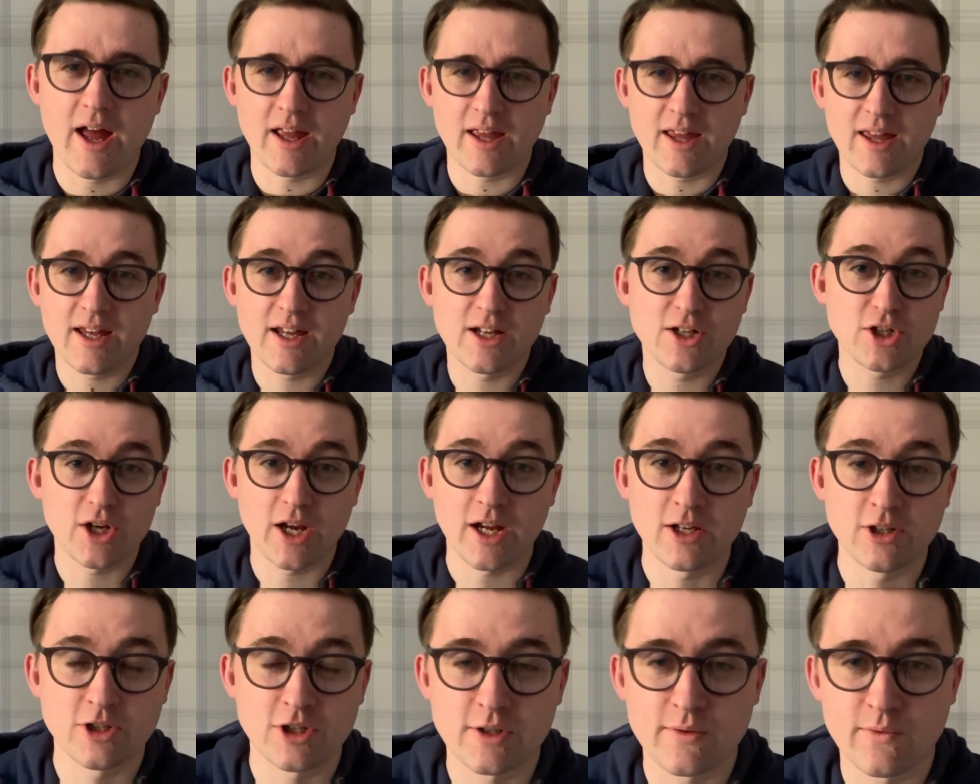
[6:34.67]
gear
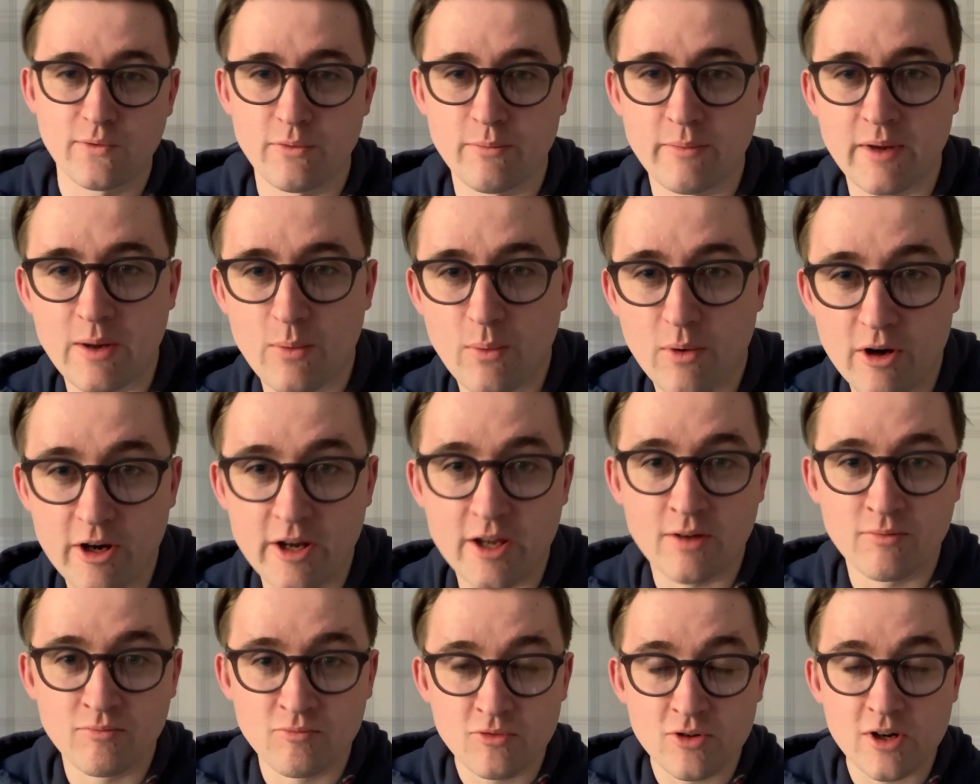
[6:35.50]
changes for me where he
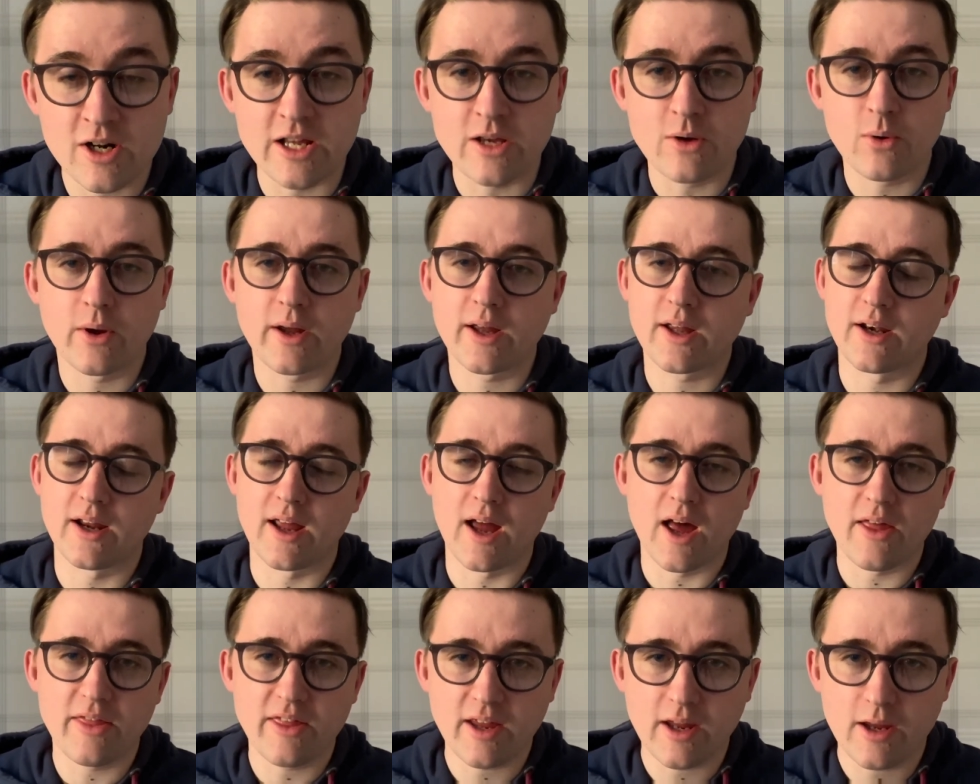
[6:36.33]
can really quicken it.
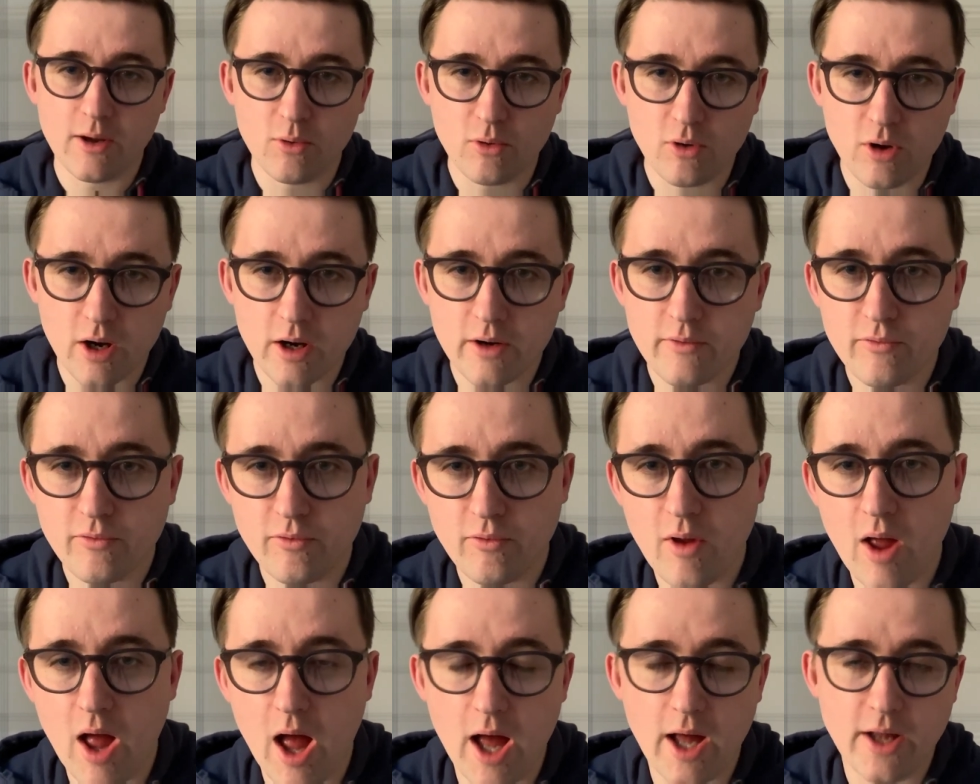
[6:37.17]
I think he'll go
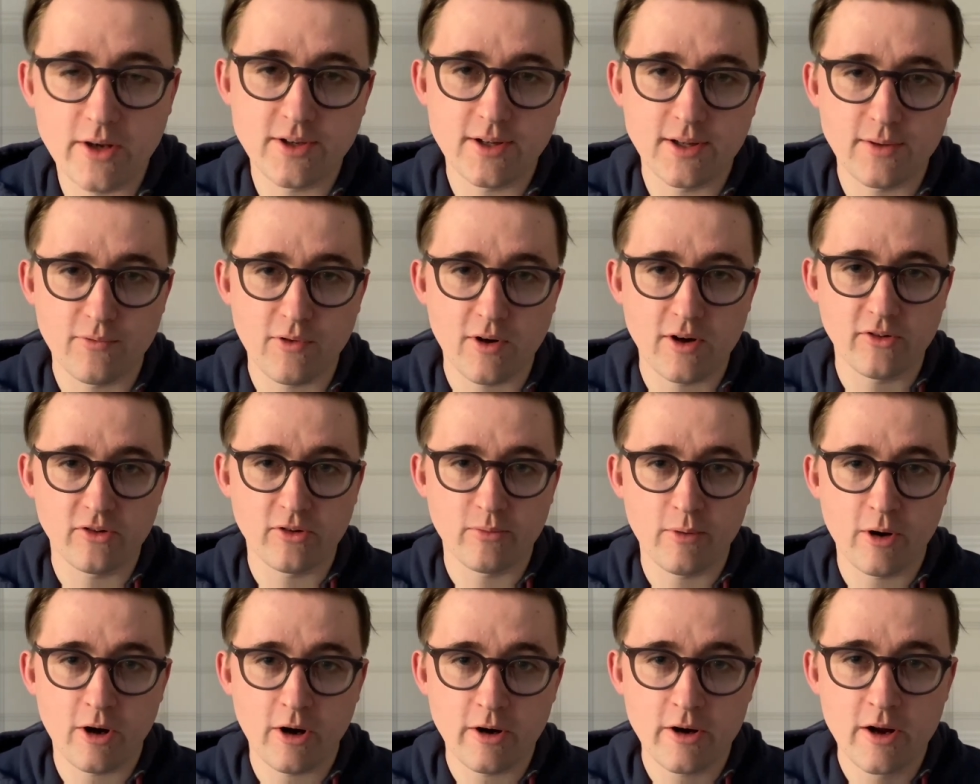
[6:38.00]
to the front
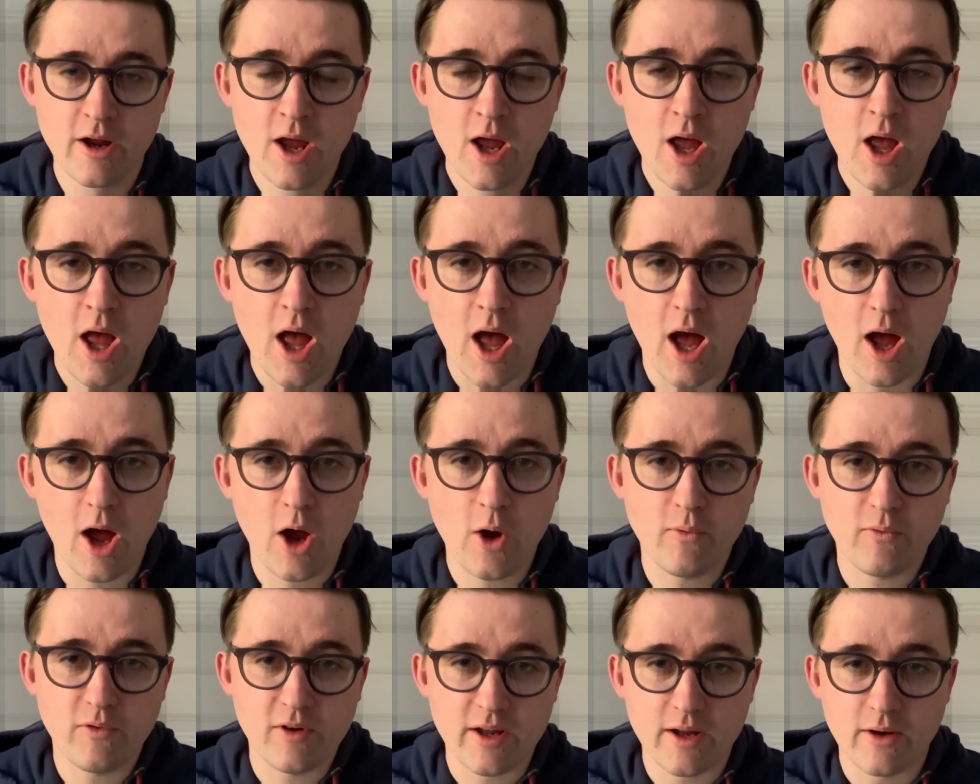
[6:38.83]
tomorrow.
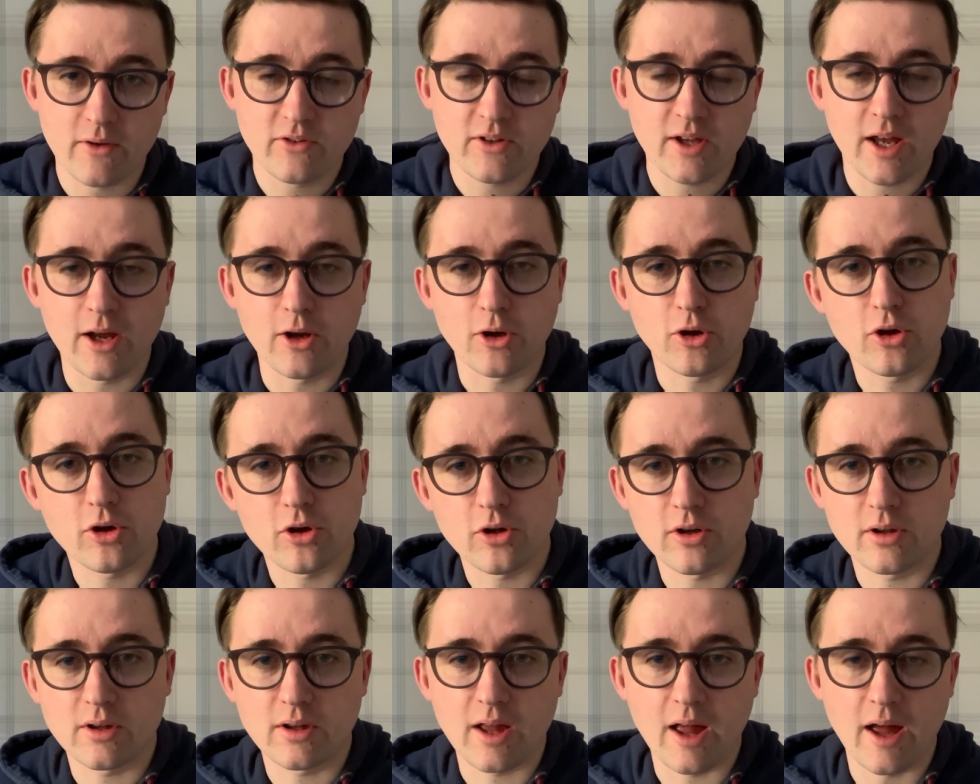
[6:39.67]
Hopefully he'll set a
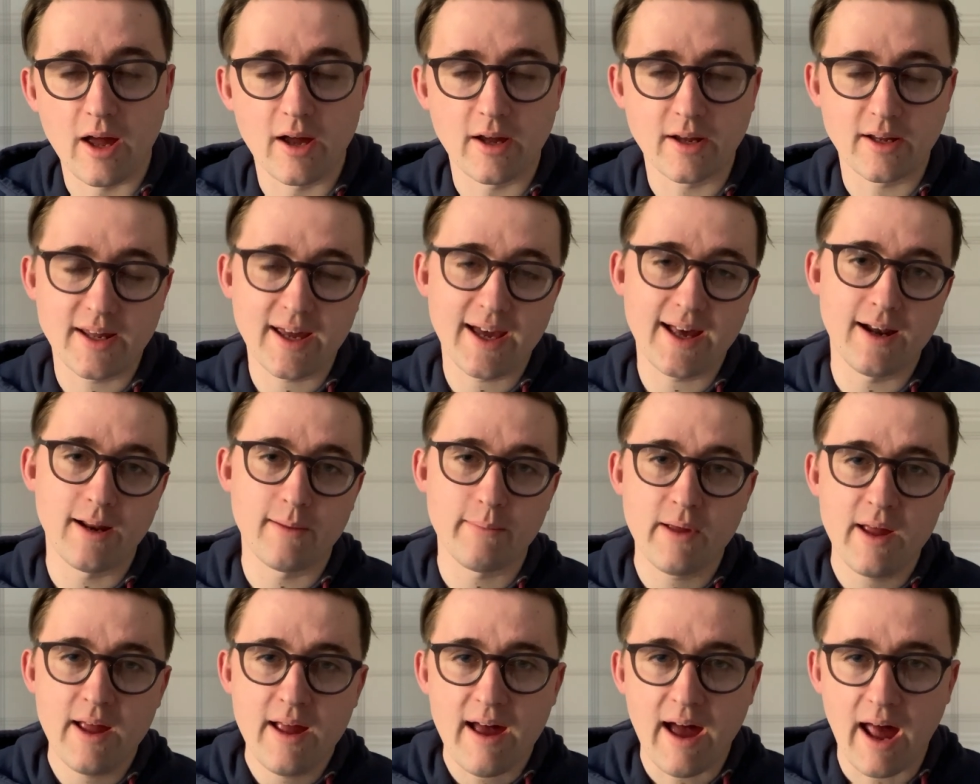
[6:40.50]
good
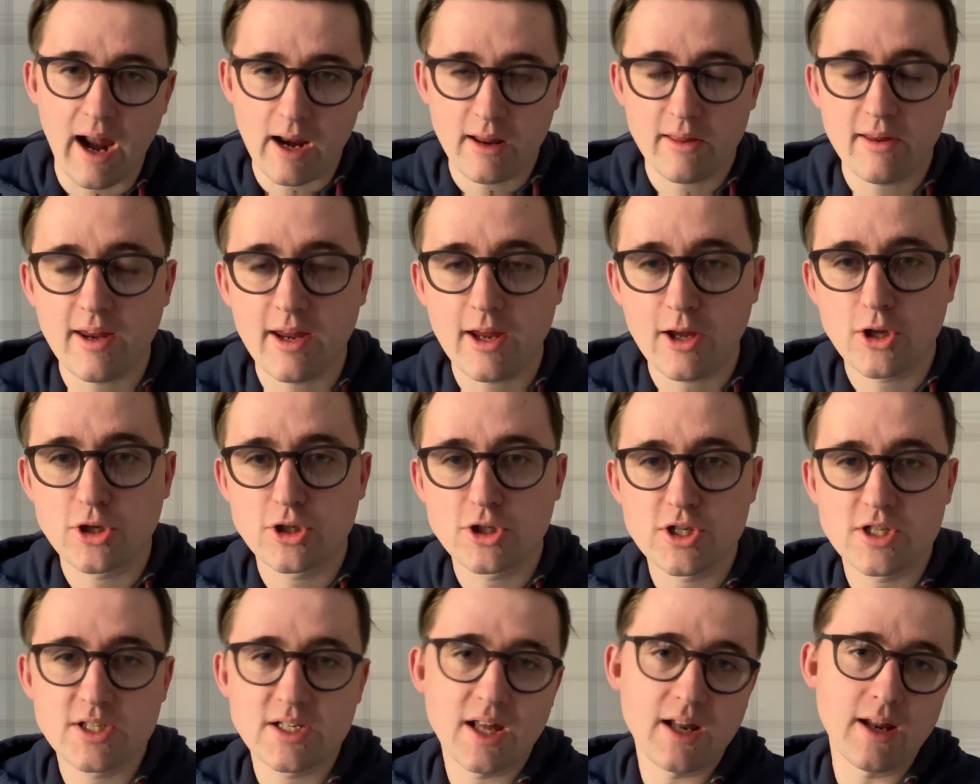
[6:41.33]
gallop, and I think he could
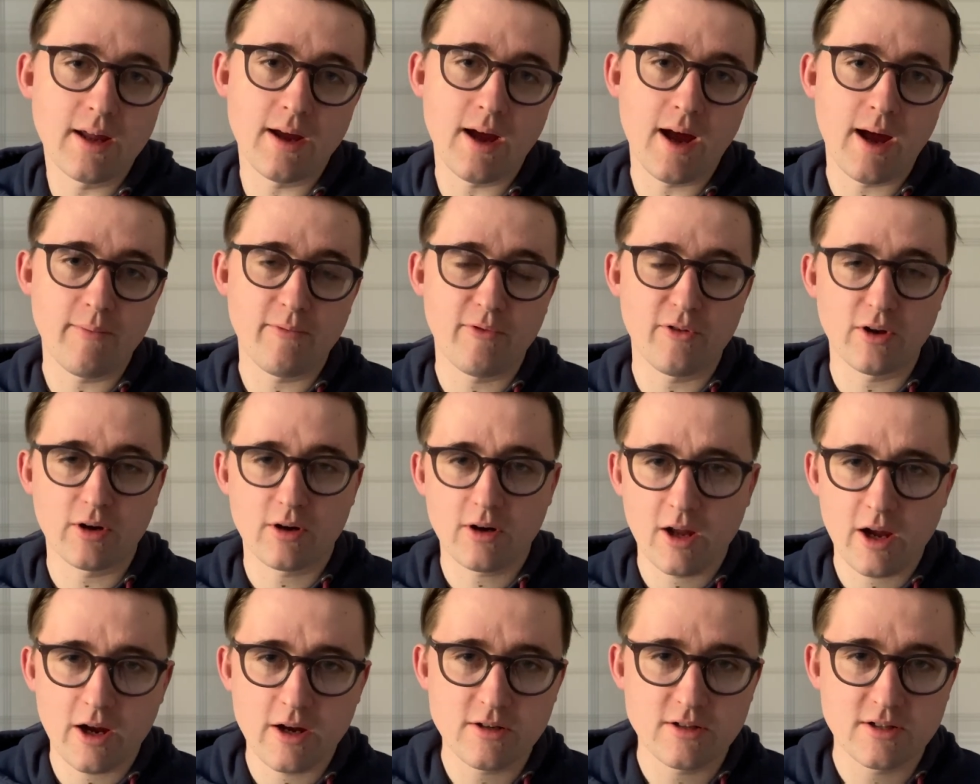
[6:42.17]
just set it up for the
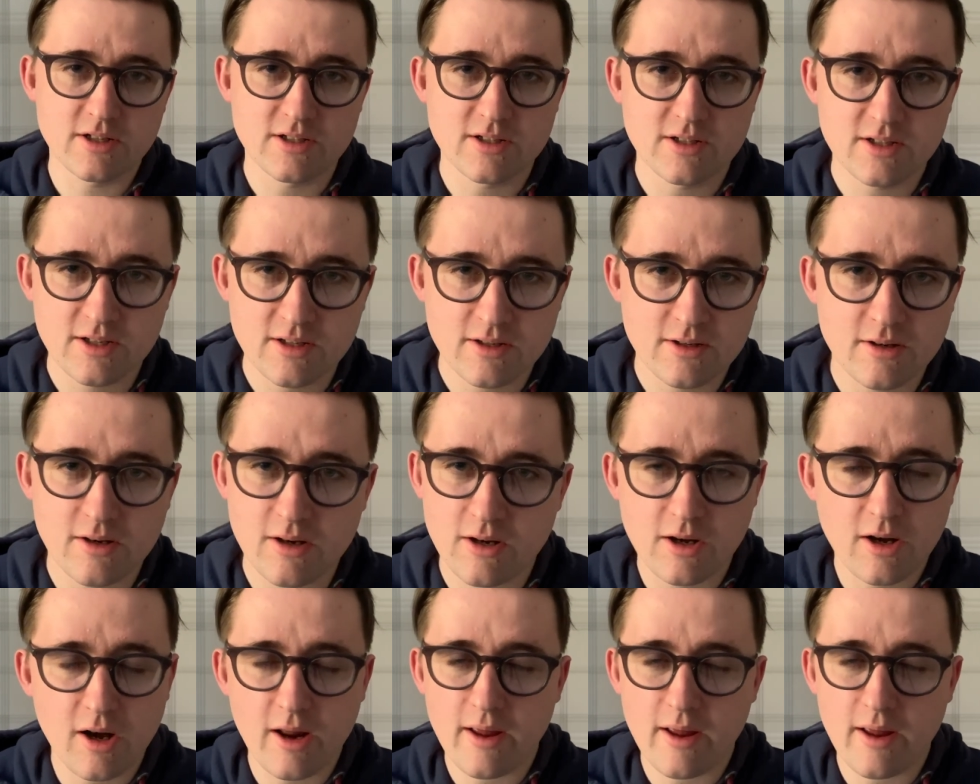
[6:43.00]
closers. And